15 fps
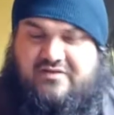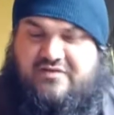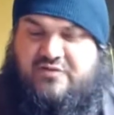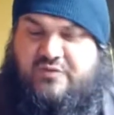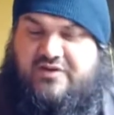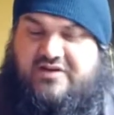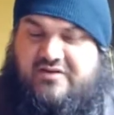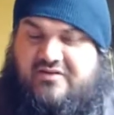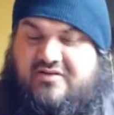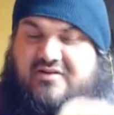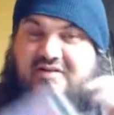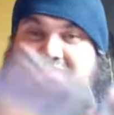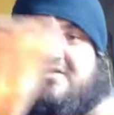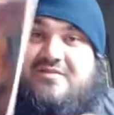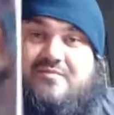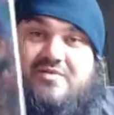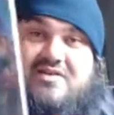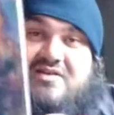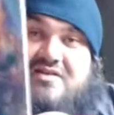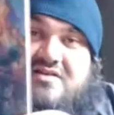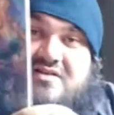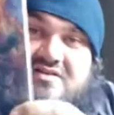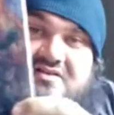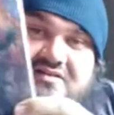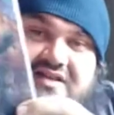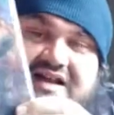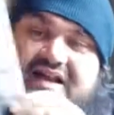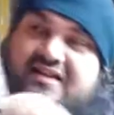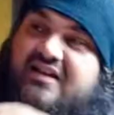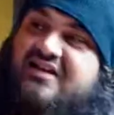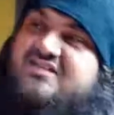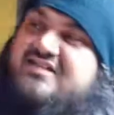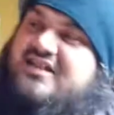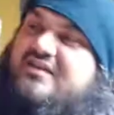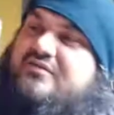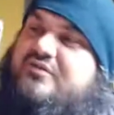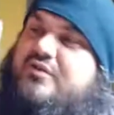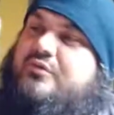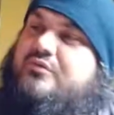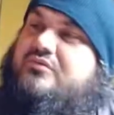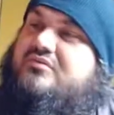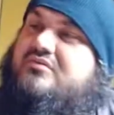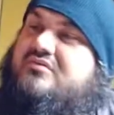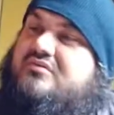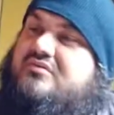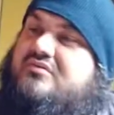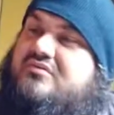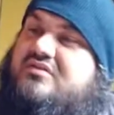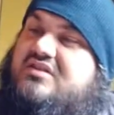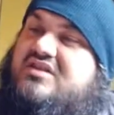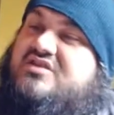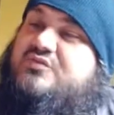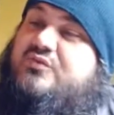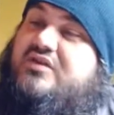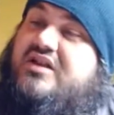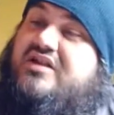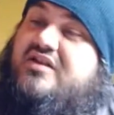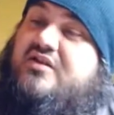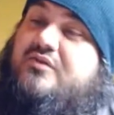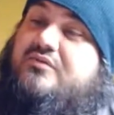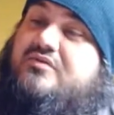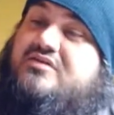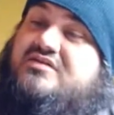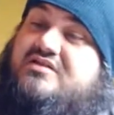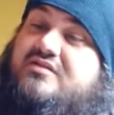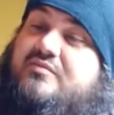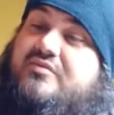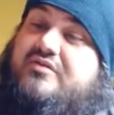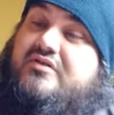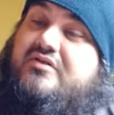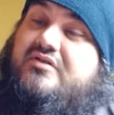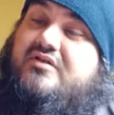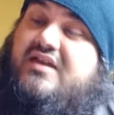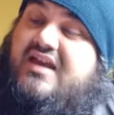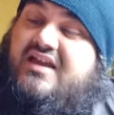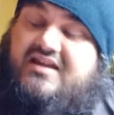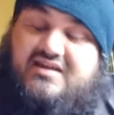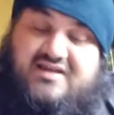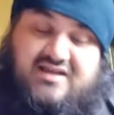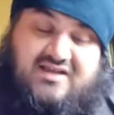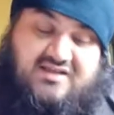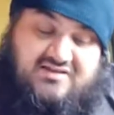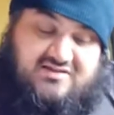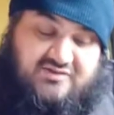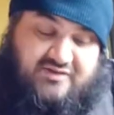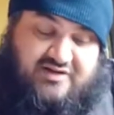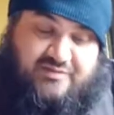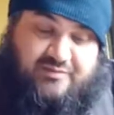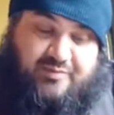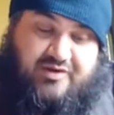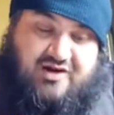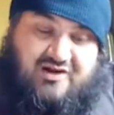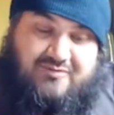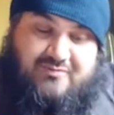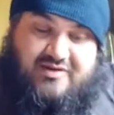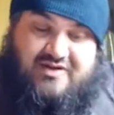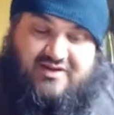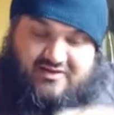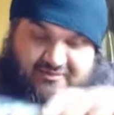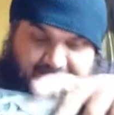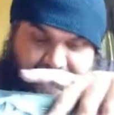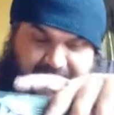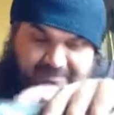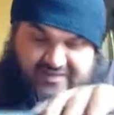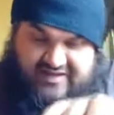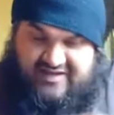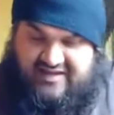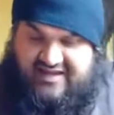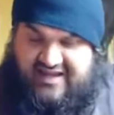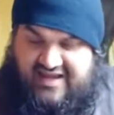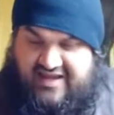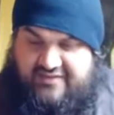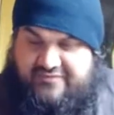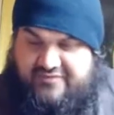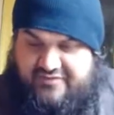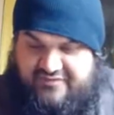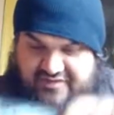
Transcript: Twitter. But like I said, I don't know. This one I know is number 18, so it's probably after